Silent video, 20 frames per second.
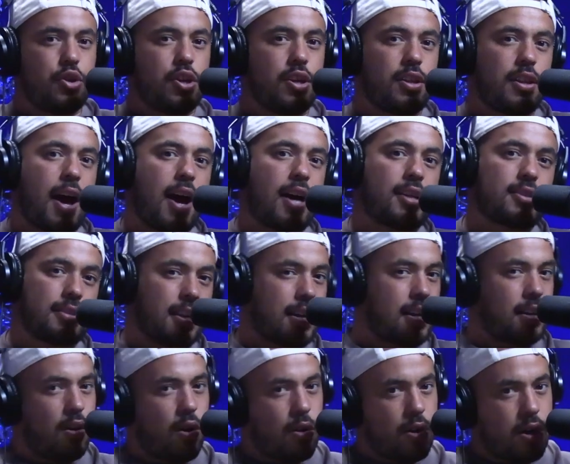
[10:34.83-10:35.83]
You can ask
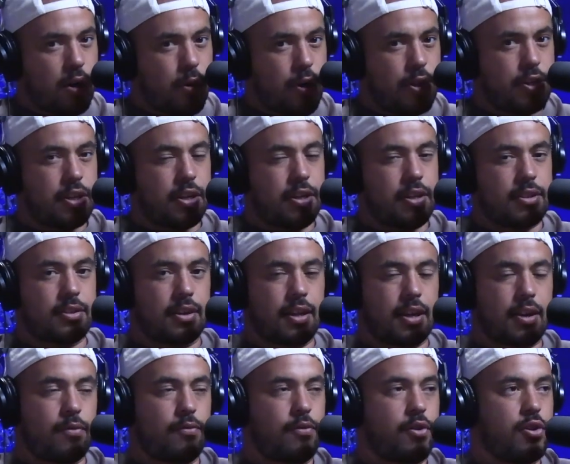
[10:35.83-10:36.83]
like a longer question. It's
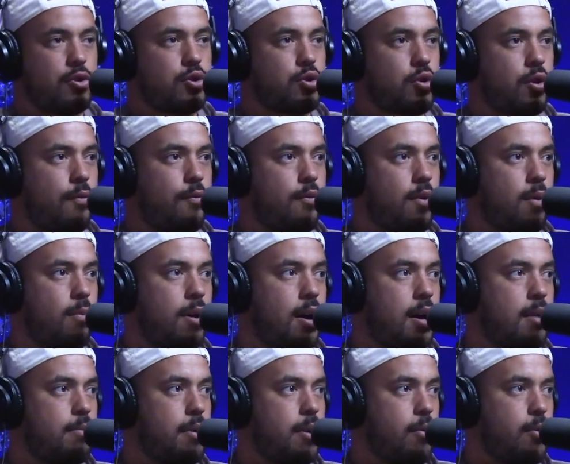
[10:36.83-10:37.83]
not like a very short form
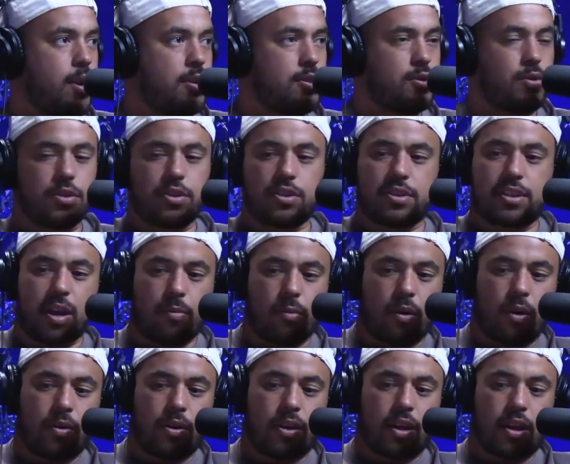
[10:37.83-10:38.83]
one, but we can sort of just
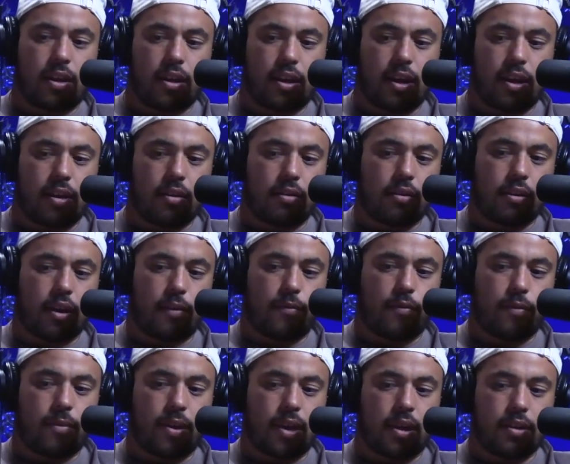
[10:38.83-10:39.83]
get rolling and
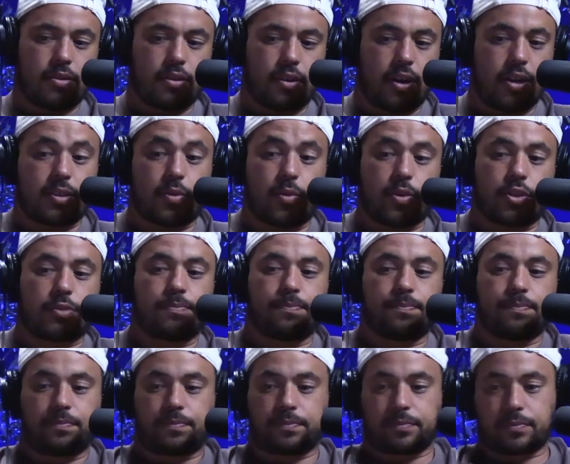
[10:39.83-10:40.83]
go from there. So here's a question.
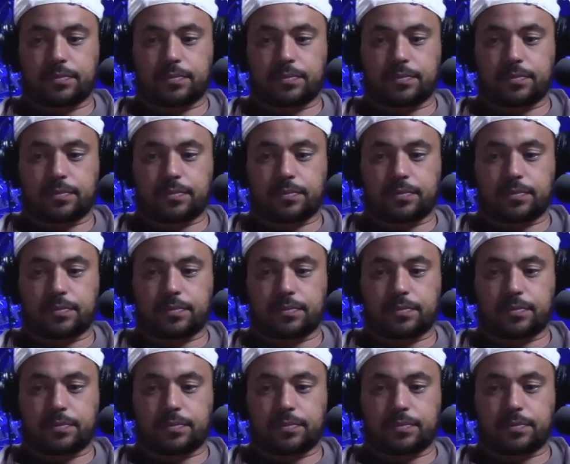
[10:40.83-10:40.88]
